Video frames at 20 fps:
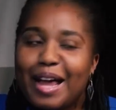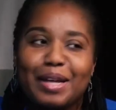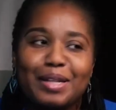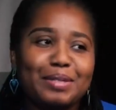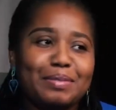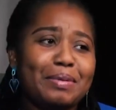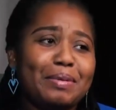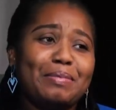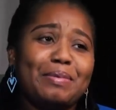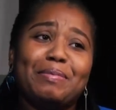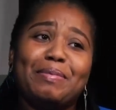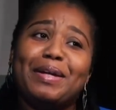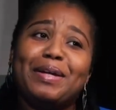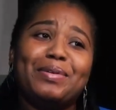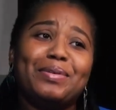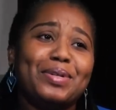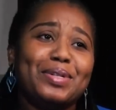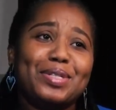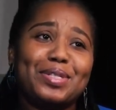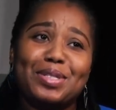And I thought, my mom, I
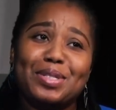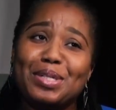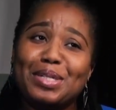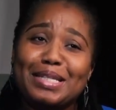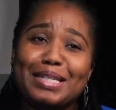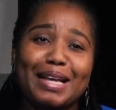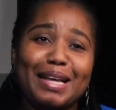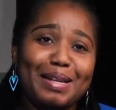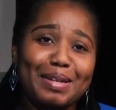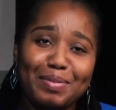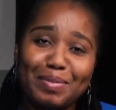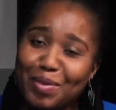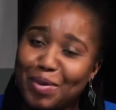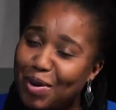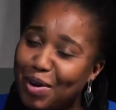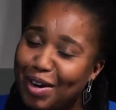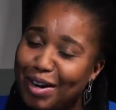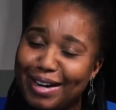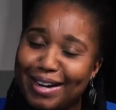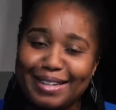don't want to do this
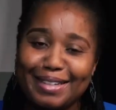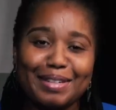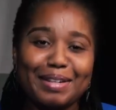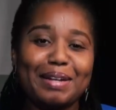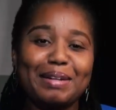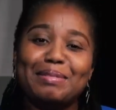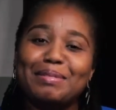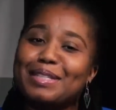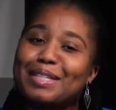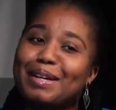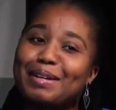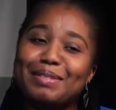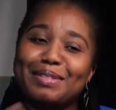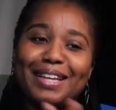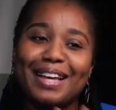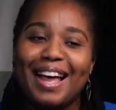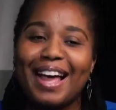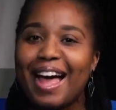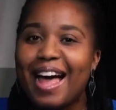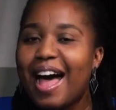
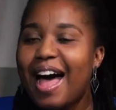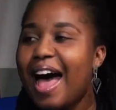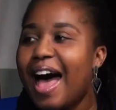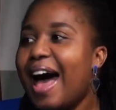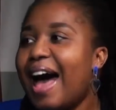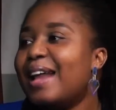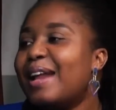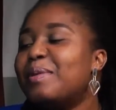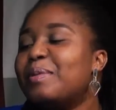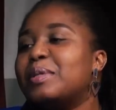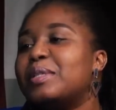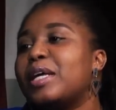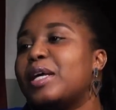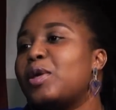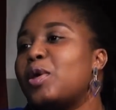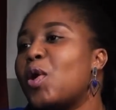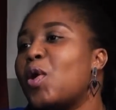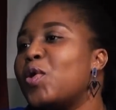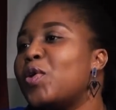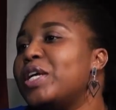anymore. And I was like,
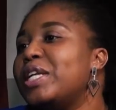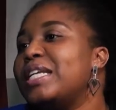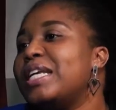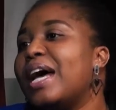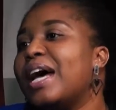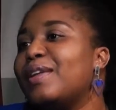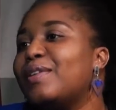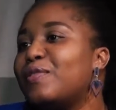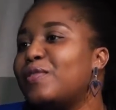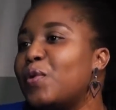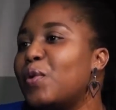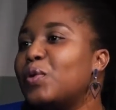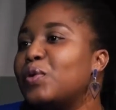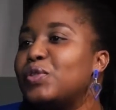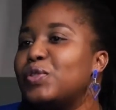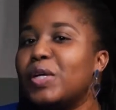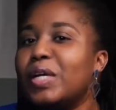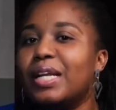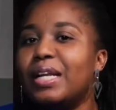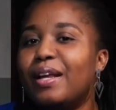you already had
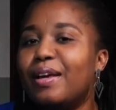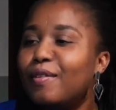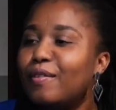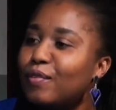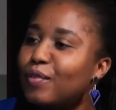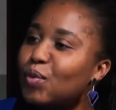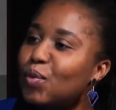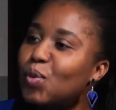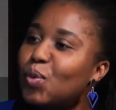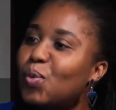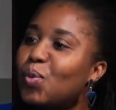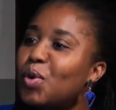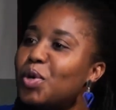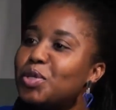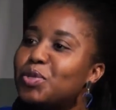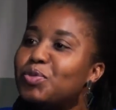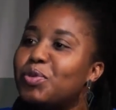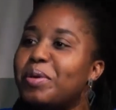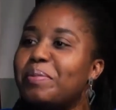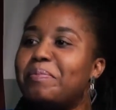400 level.
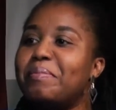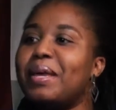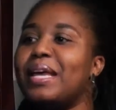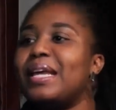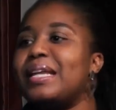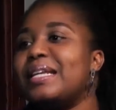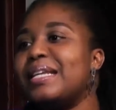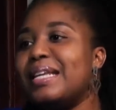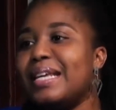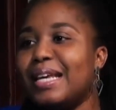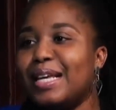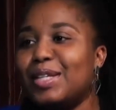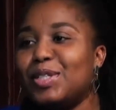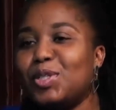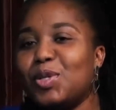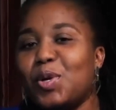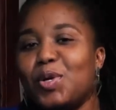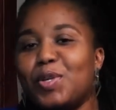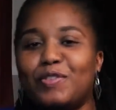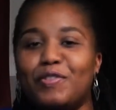What's remaining?
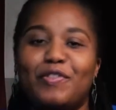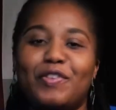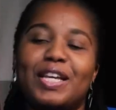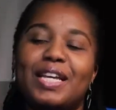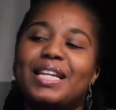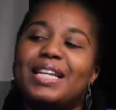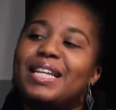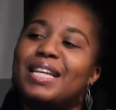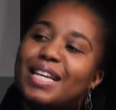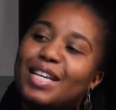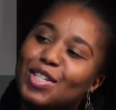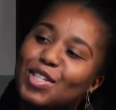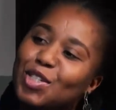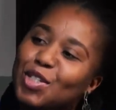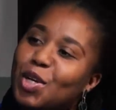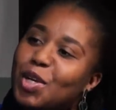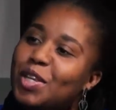Just finish.